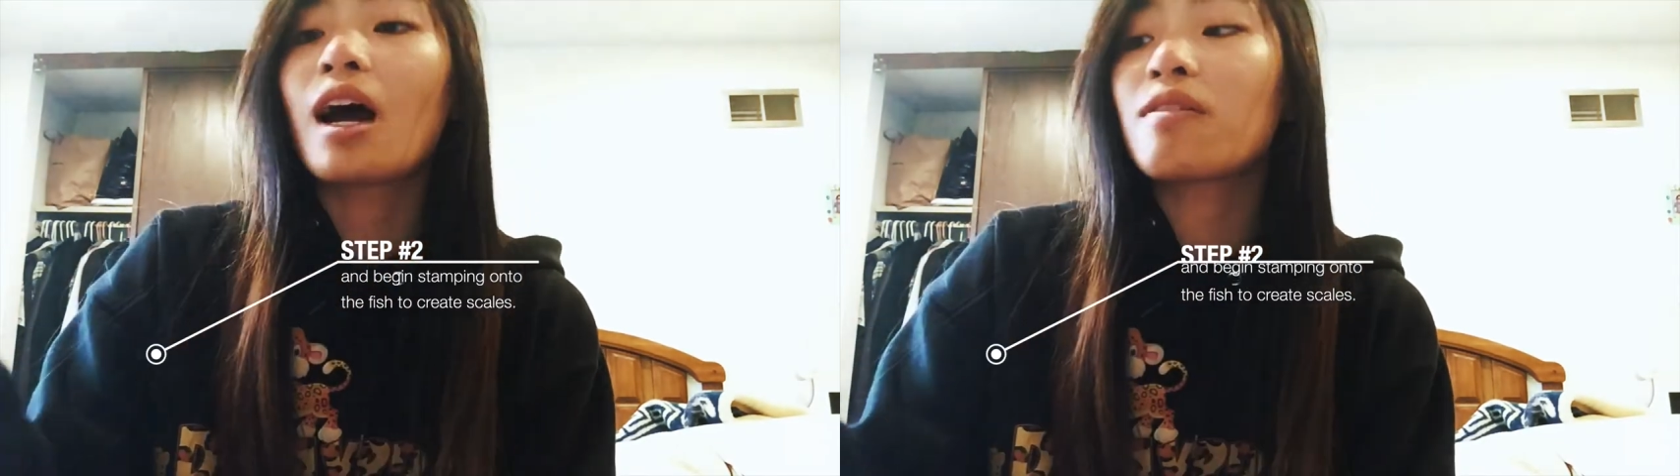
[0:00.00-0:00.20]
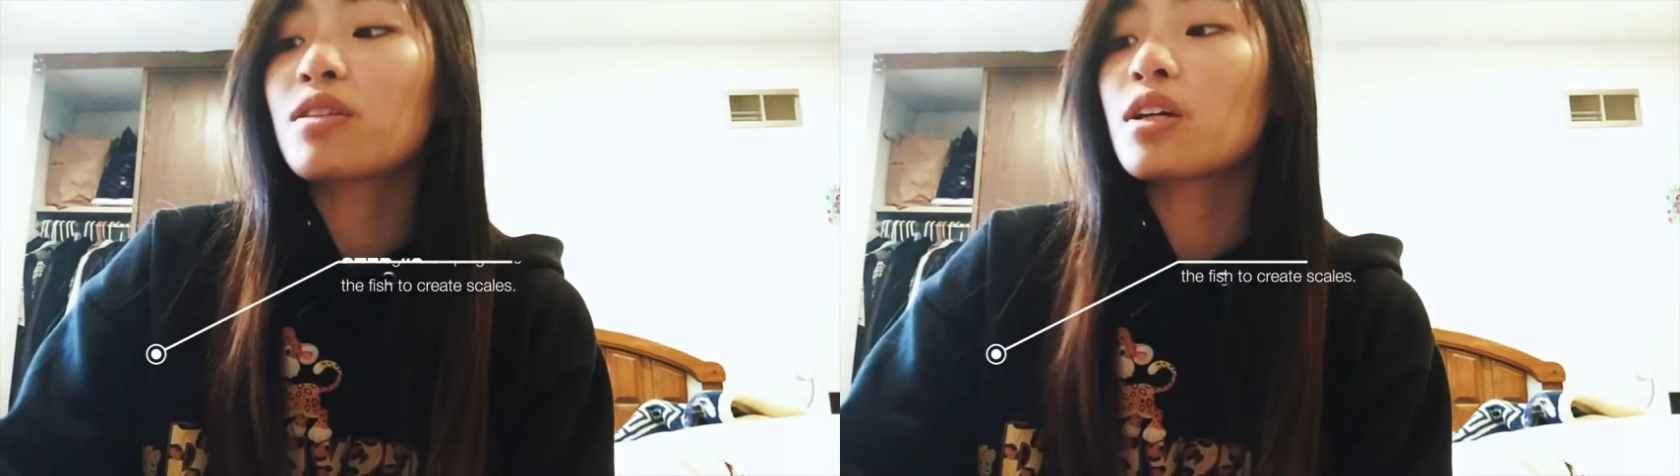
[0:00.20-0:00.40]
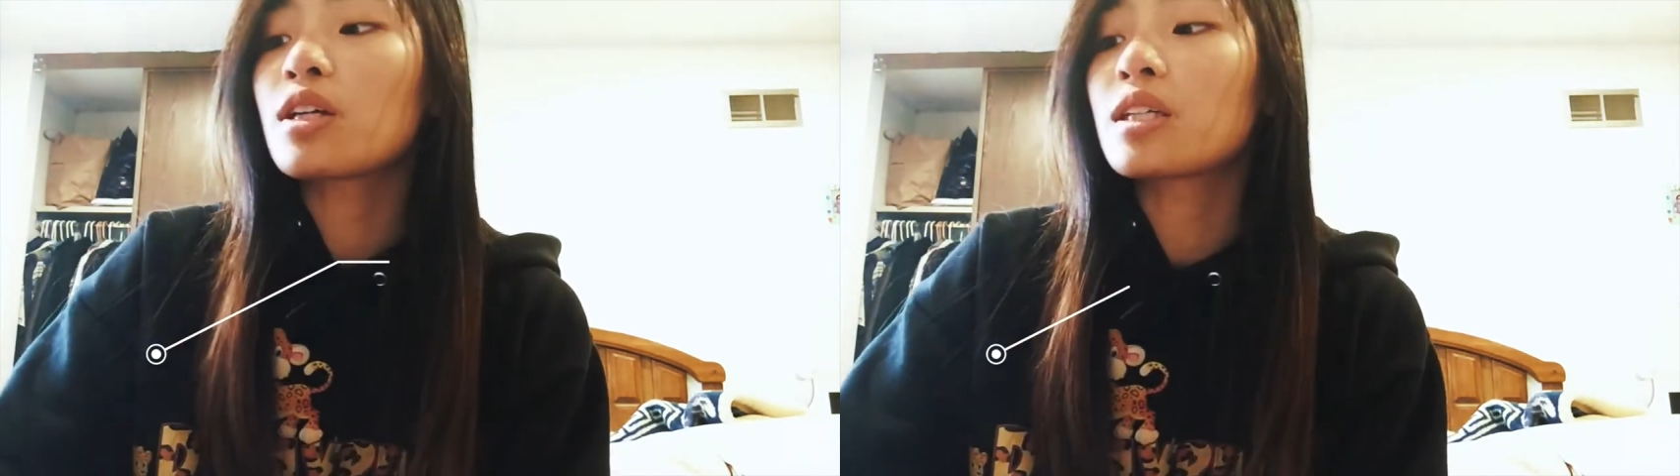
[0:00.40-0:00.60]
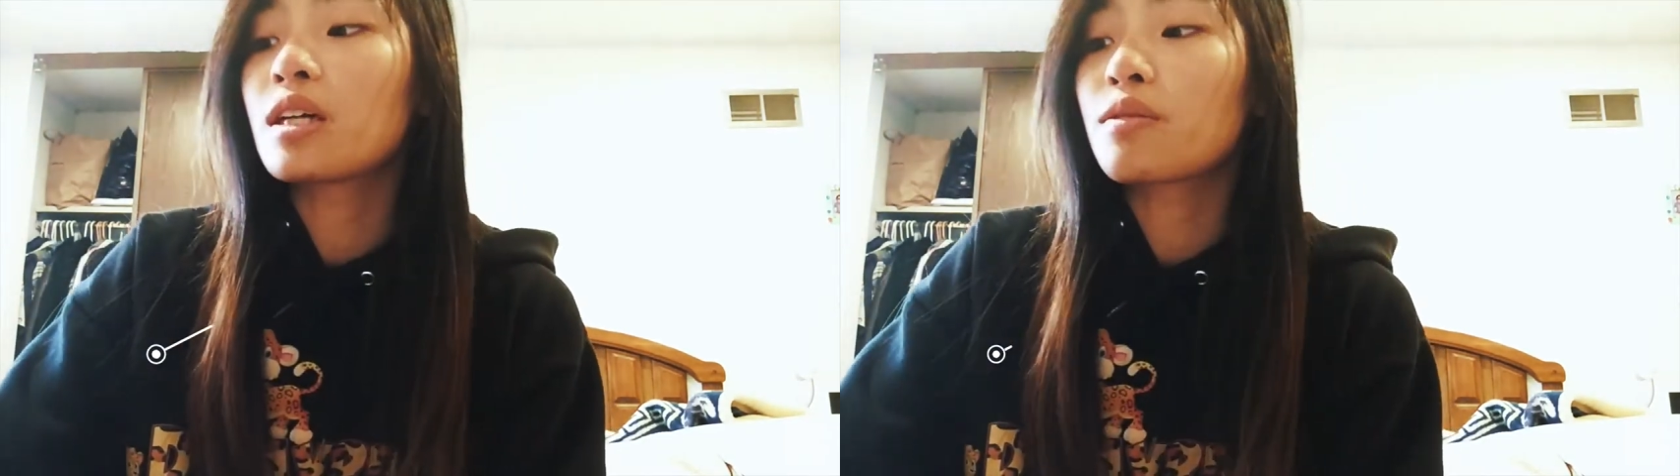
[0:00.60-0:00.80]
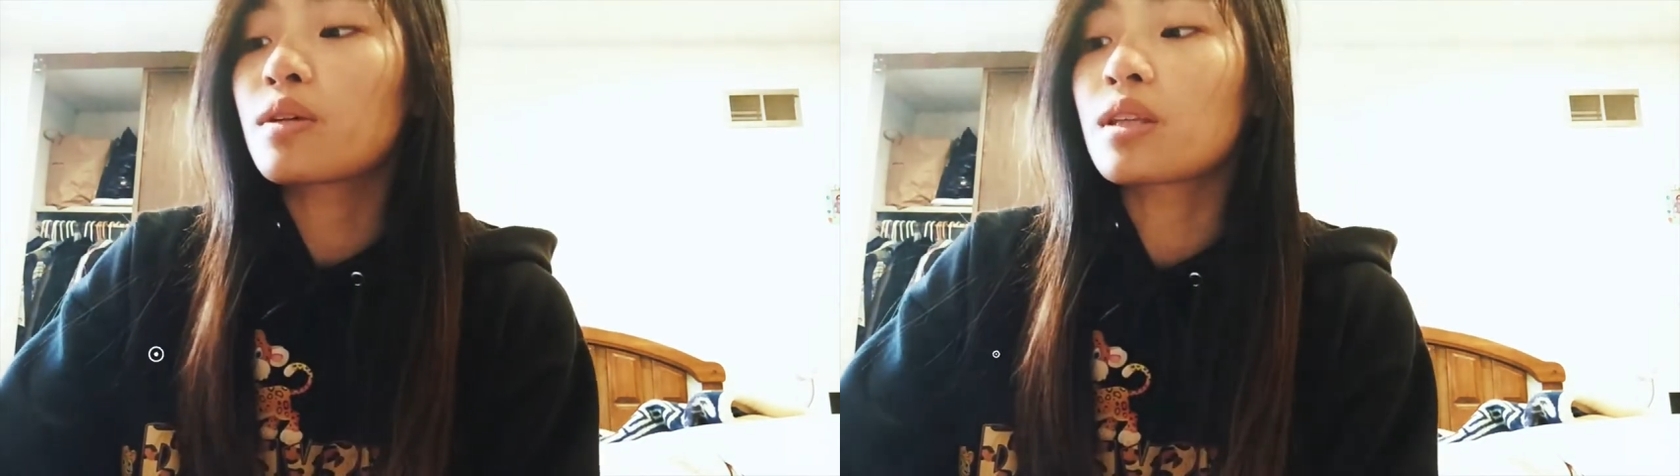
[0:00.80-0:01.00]
After you're
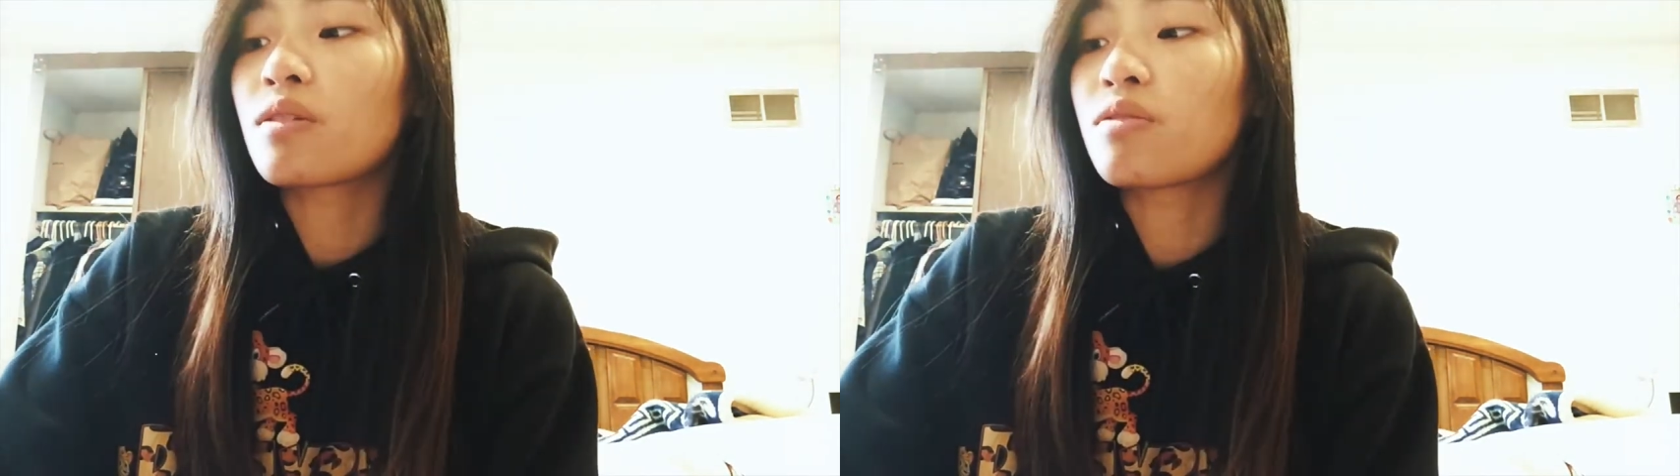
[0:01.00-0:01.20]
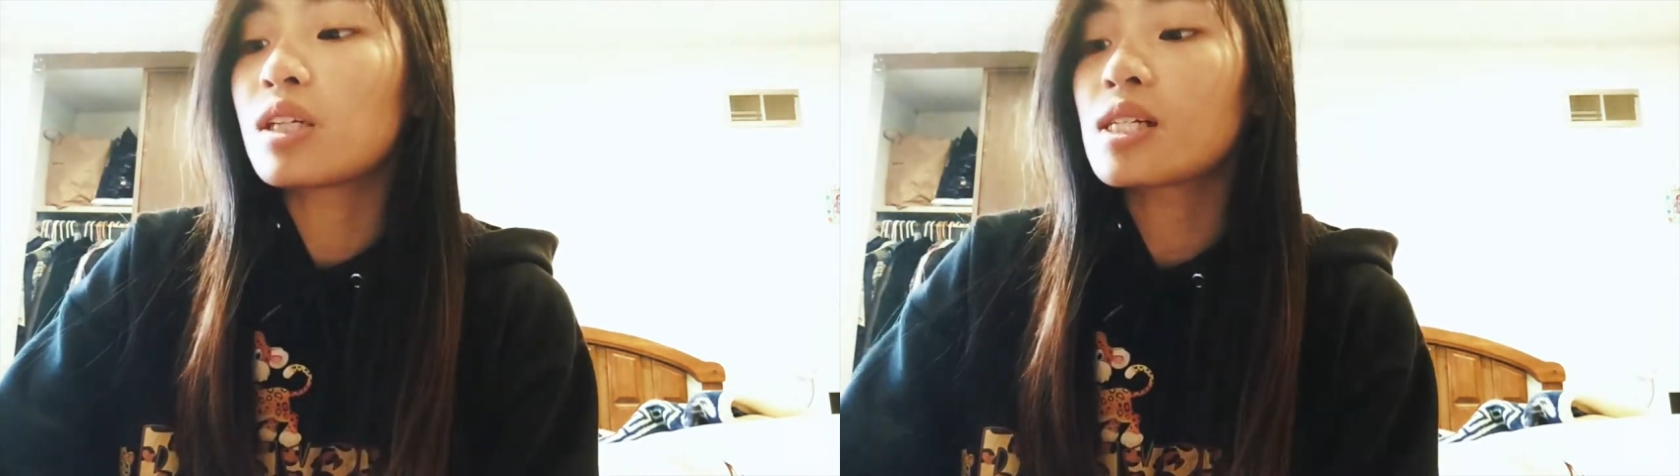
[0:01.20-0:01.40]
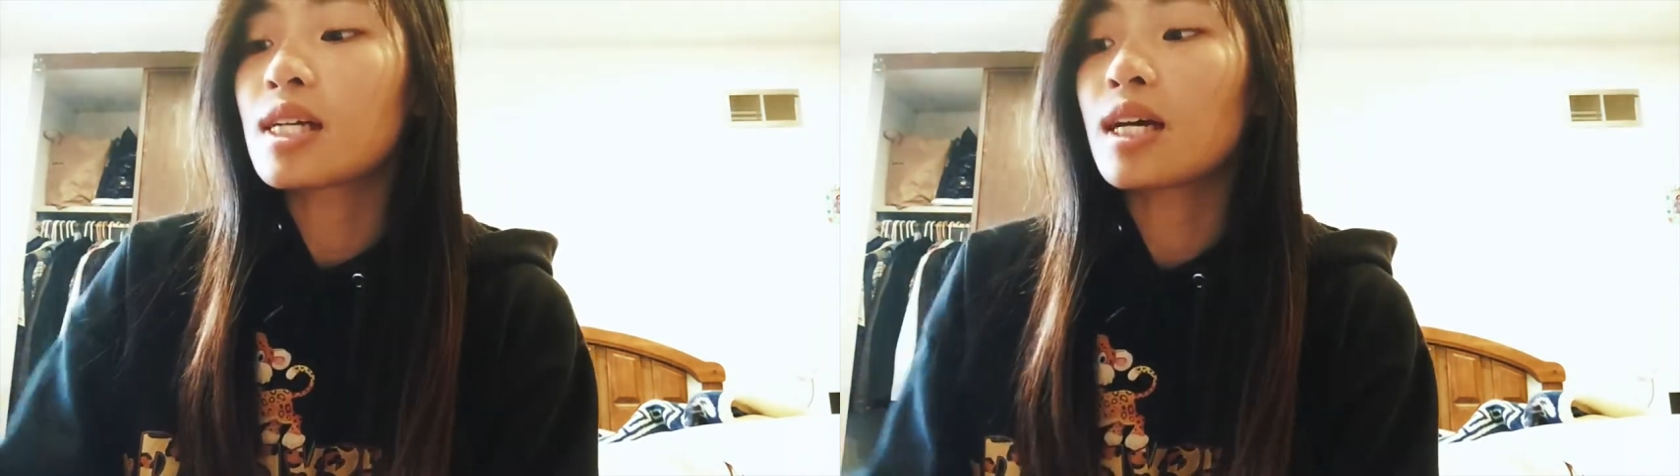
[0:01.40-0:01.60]
done with the fish